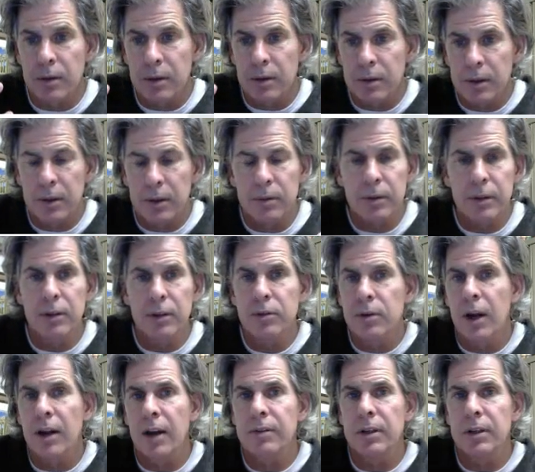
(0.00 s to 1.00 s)
literally
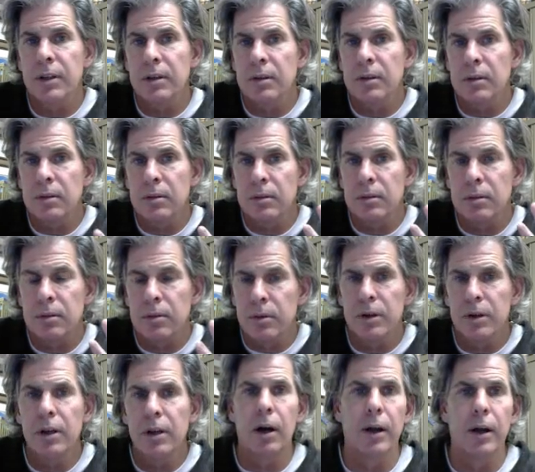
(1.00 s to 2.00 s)
driving
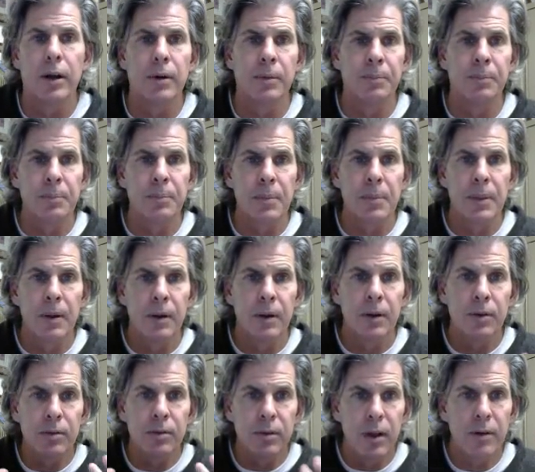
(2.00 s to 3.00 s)
Creon.
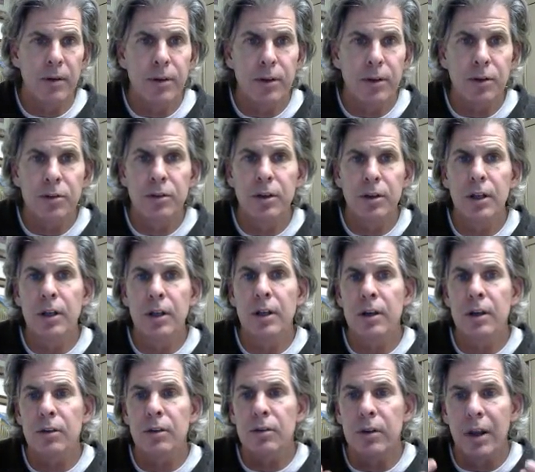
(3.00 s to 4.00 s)
His love of the city,
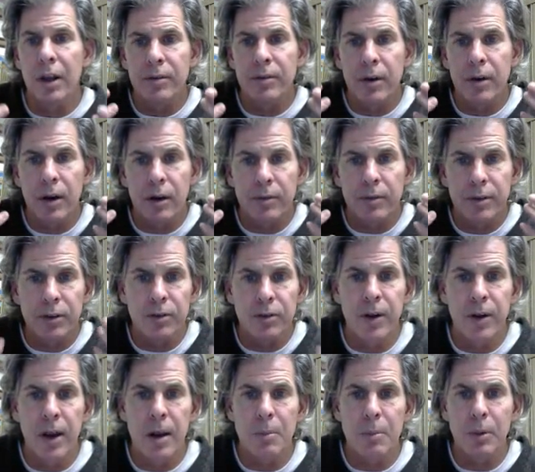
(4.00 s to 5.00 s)
and his love of his
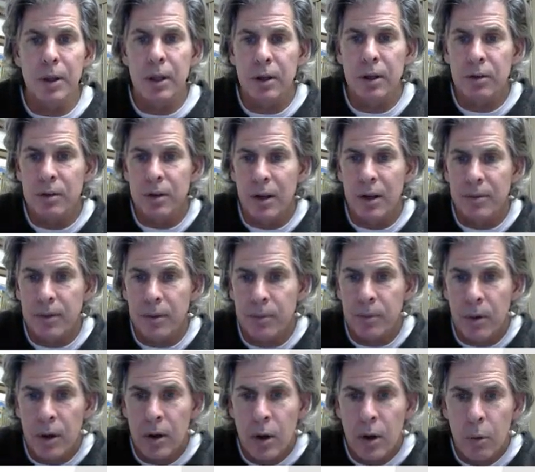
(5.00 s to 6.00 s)
family, and his love of
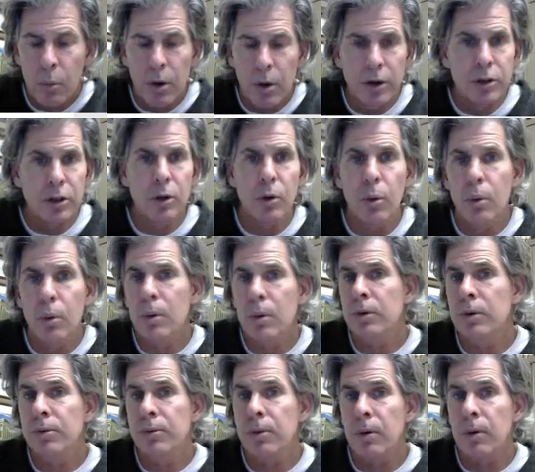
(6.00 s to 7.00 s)
wanting
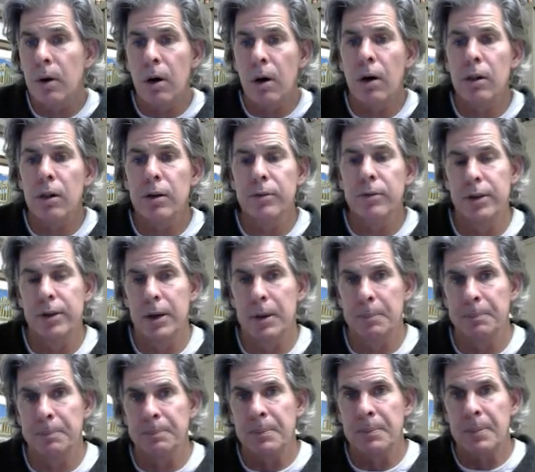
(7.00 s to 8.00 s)
order for all of
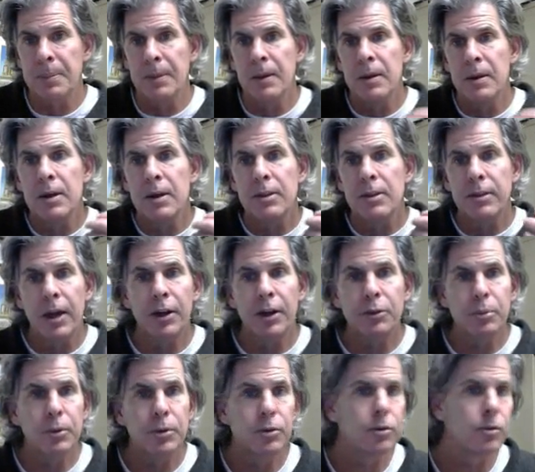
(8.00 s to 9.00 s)
them.
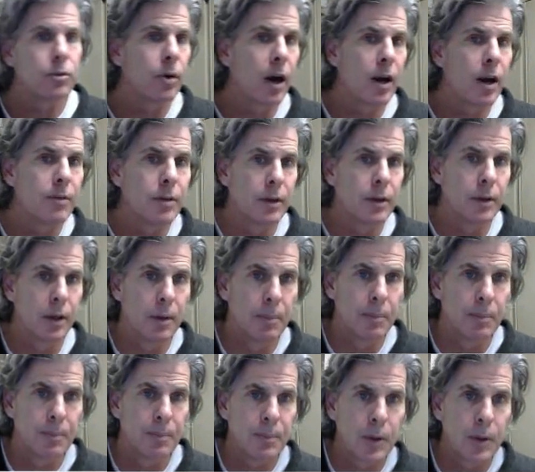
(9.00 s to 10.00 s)
That's what's driving
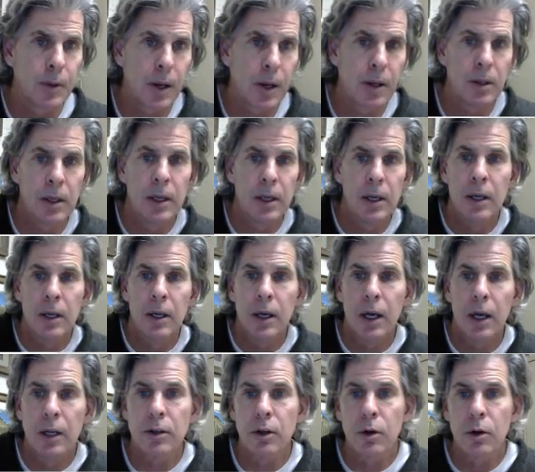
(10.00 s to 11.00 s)
them. Okay,
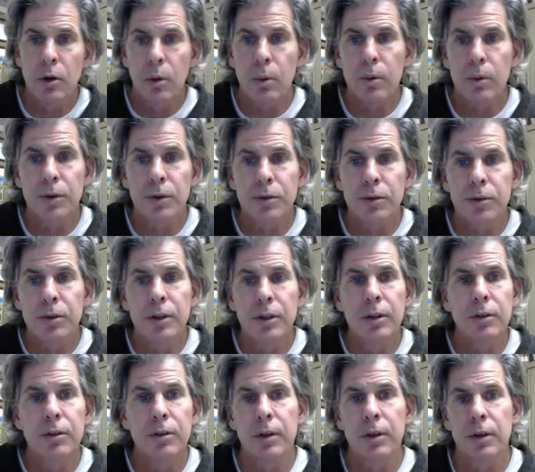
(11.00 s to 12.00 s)
and the chorus
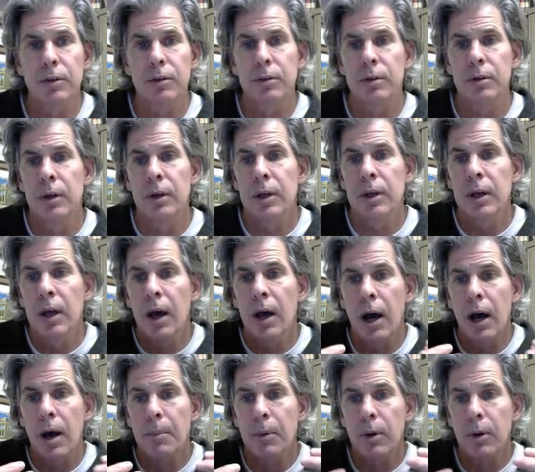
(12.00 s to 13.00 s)
sees this
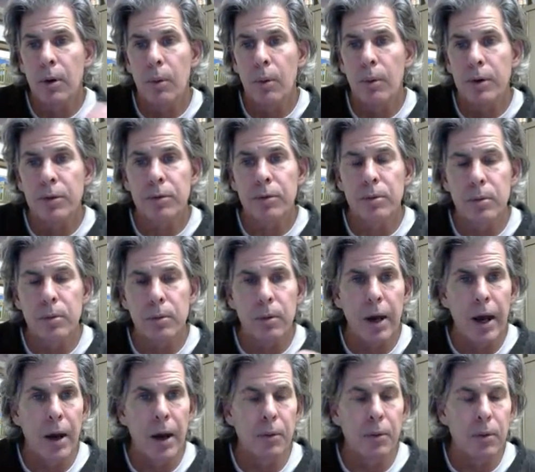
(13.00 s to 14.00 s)
going
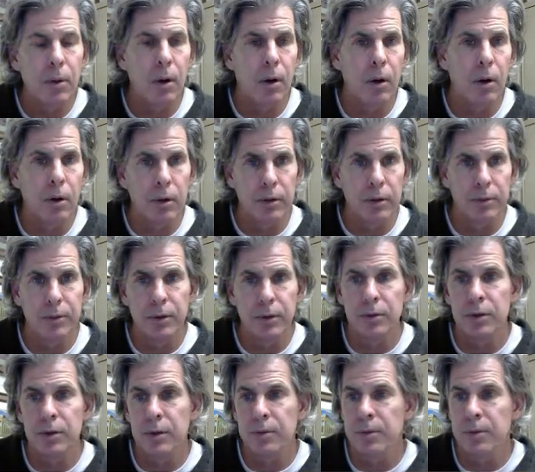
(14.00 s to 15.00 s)
throughout all
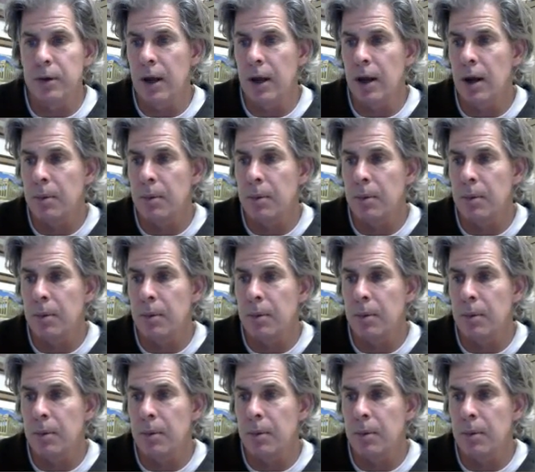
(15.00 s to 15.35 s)
these different